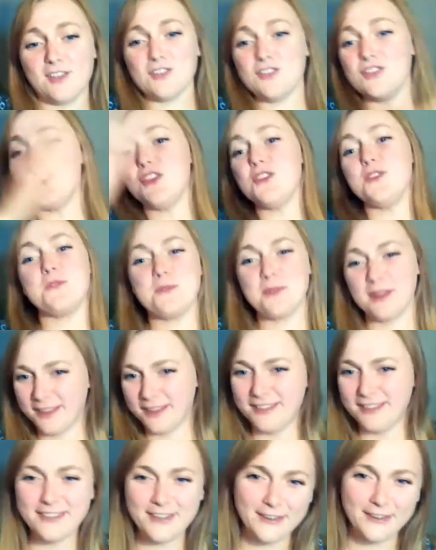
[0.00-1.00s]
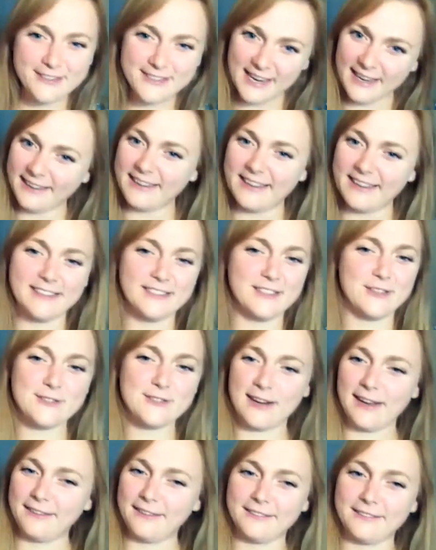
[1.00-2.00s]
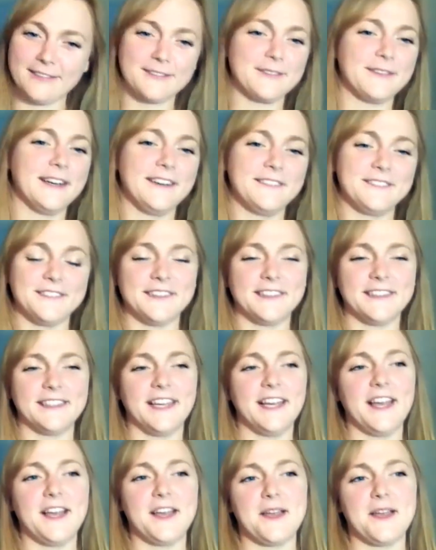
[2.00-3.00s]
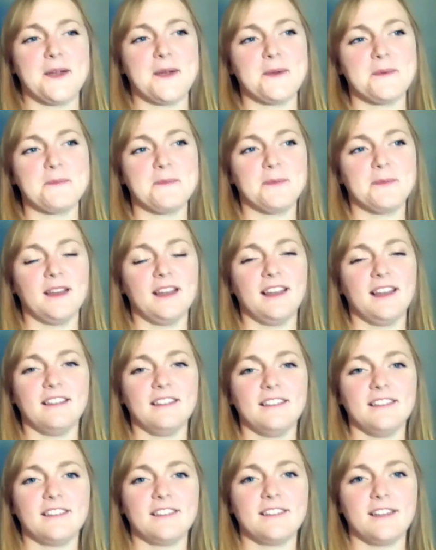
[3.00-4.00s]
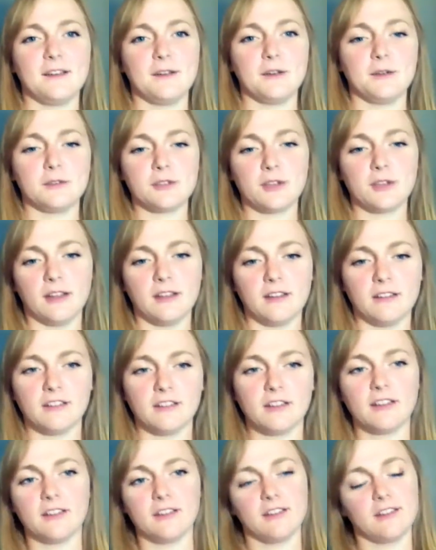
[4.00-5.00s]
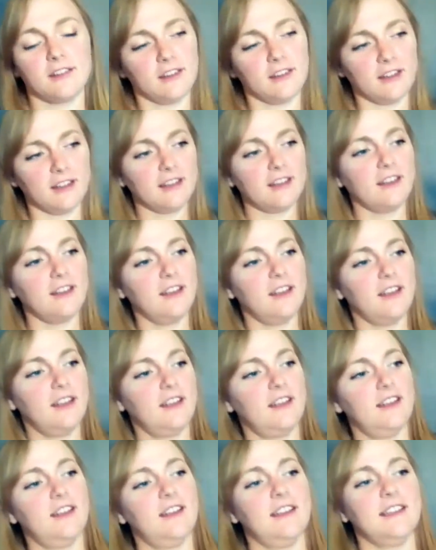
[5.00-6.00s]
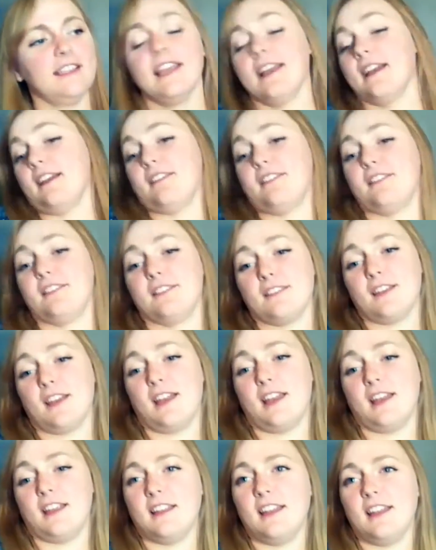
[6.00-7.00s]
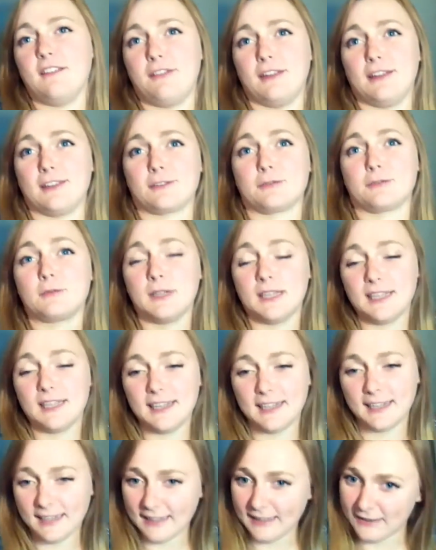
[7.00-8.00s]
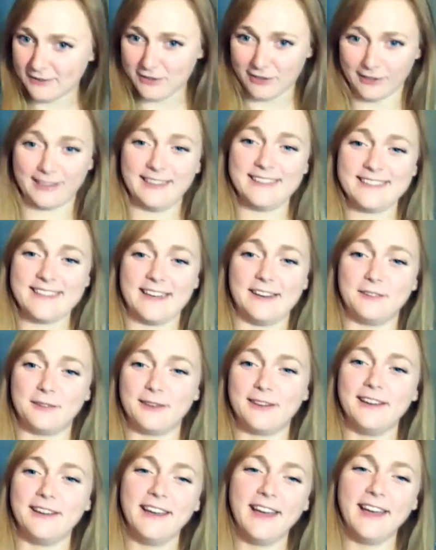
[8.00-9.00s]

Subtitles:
new jacket, new trousers, whatever, and they'll try and like, yeah. And if it's really chucking it down,